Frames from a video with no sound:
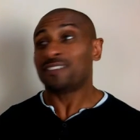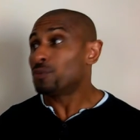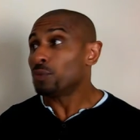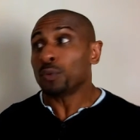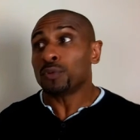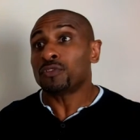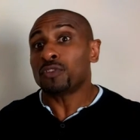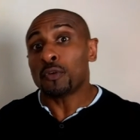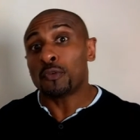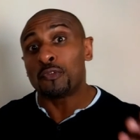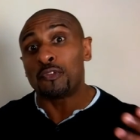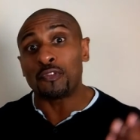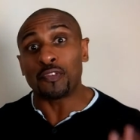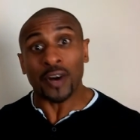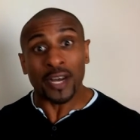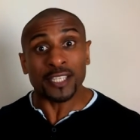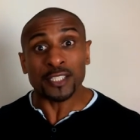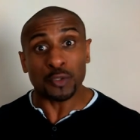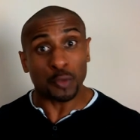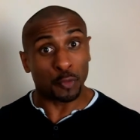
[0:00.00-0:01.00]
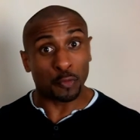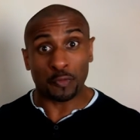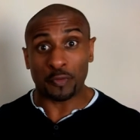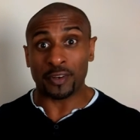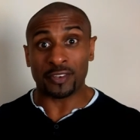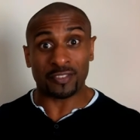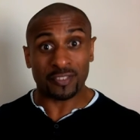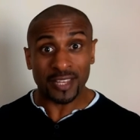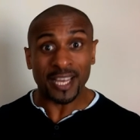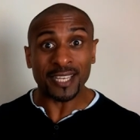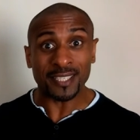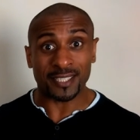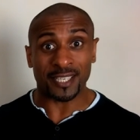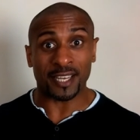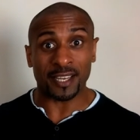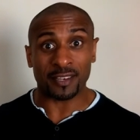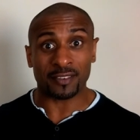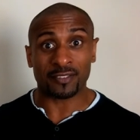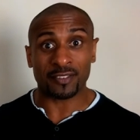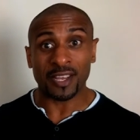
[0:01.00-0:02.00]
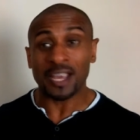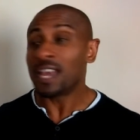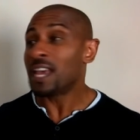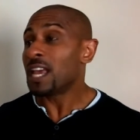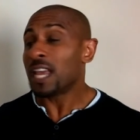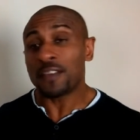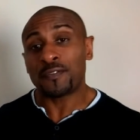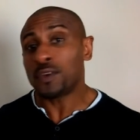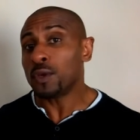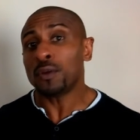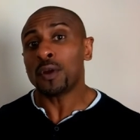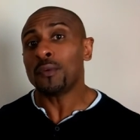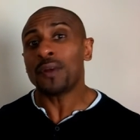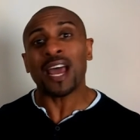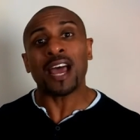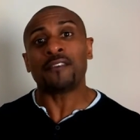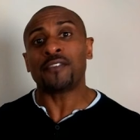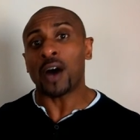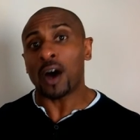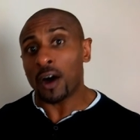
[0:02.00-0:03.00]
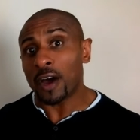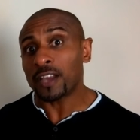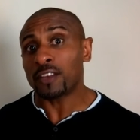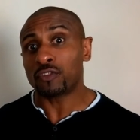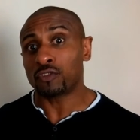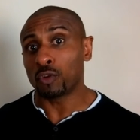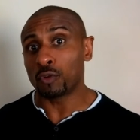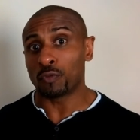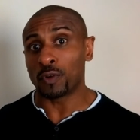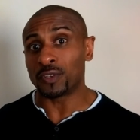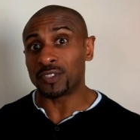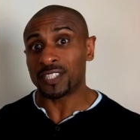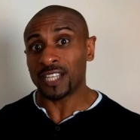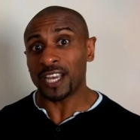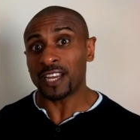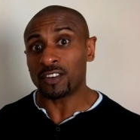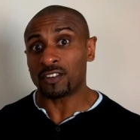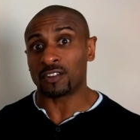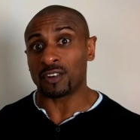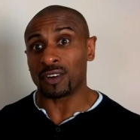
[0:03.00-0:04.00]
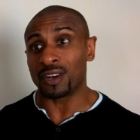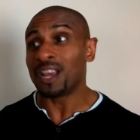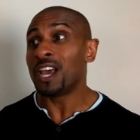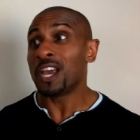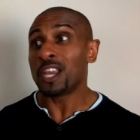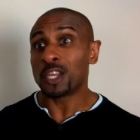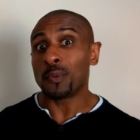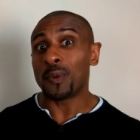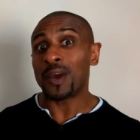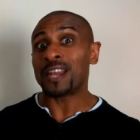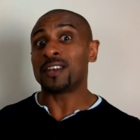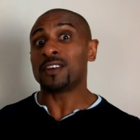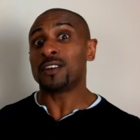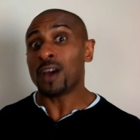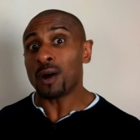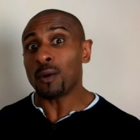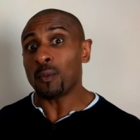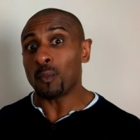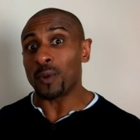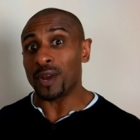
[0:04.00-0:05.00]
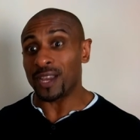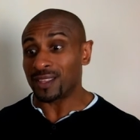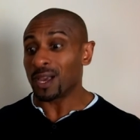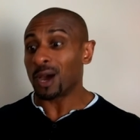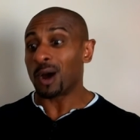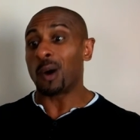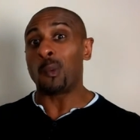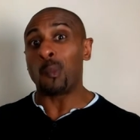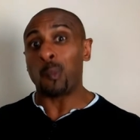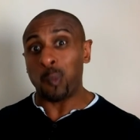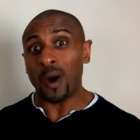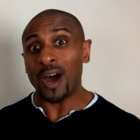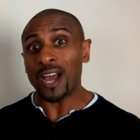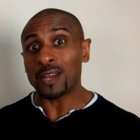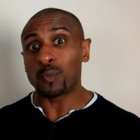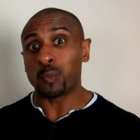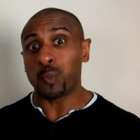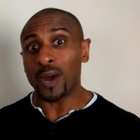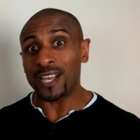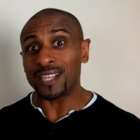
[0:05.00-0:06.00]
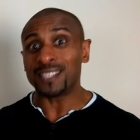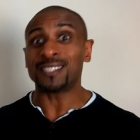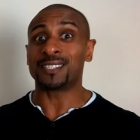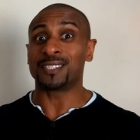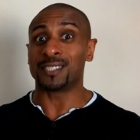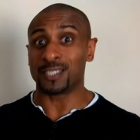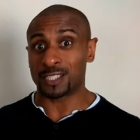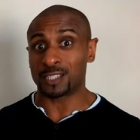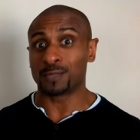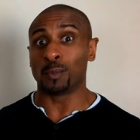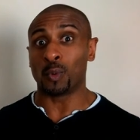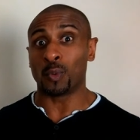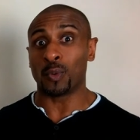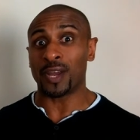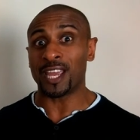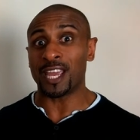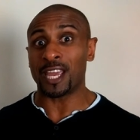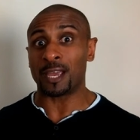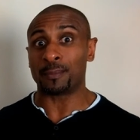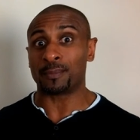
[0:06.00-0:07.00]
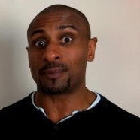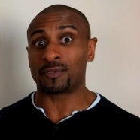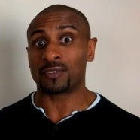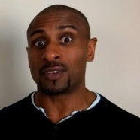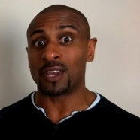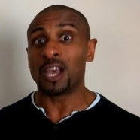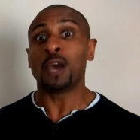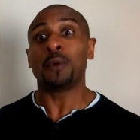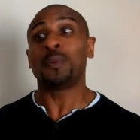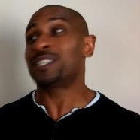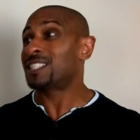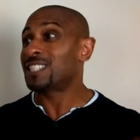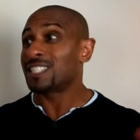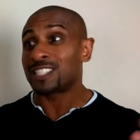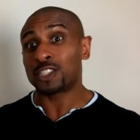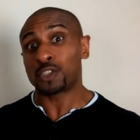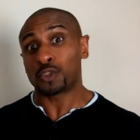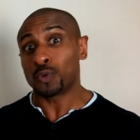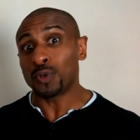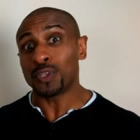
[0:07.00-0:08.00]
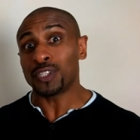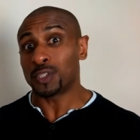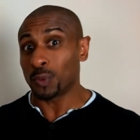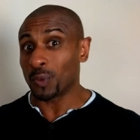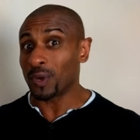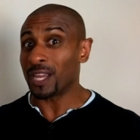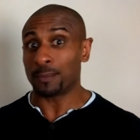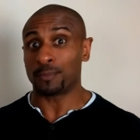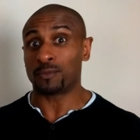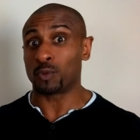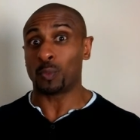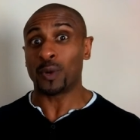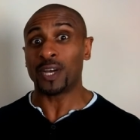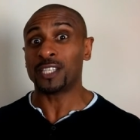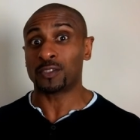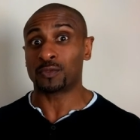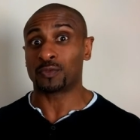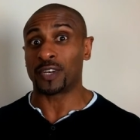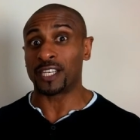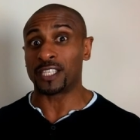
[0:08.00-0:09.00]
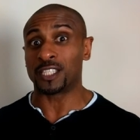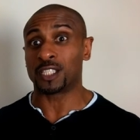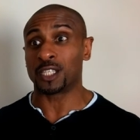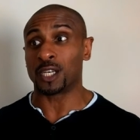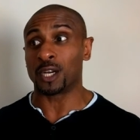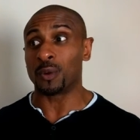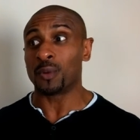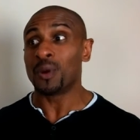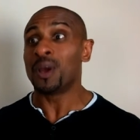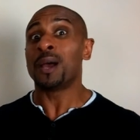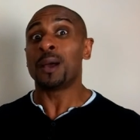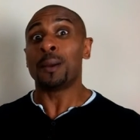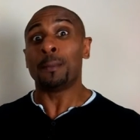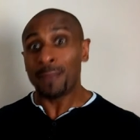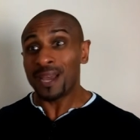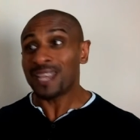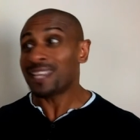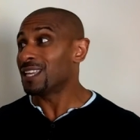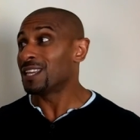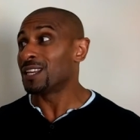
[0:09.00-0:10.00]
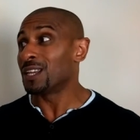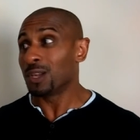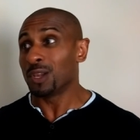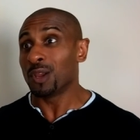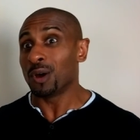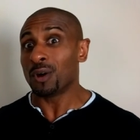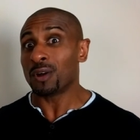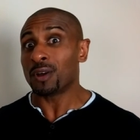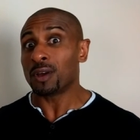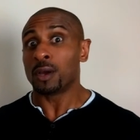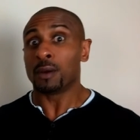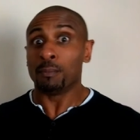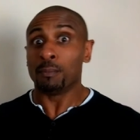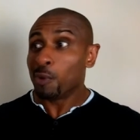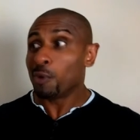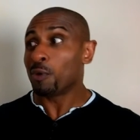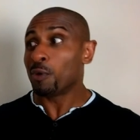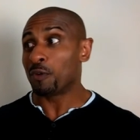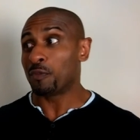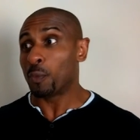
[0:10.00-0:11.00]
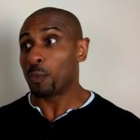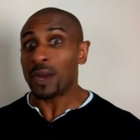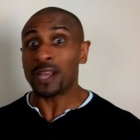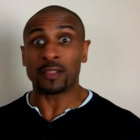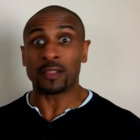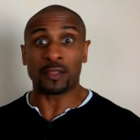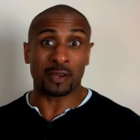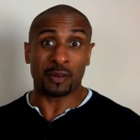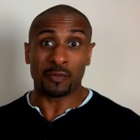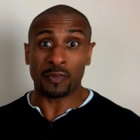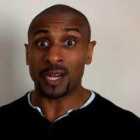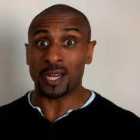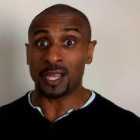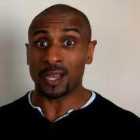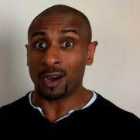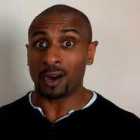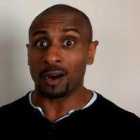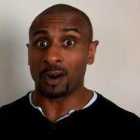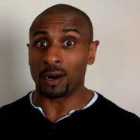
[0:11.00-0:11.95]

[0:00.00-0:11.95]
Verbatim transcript: It's also vital for aesthetics. If you don't have iso rotation, you end up with a wide waist and small hips which destroys your hip to waist ratio, making you look more overweight than you really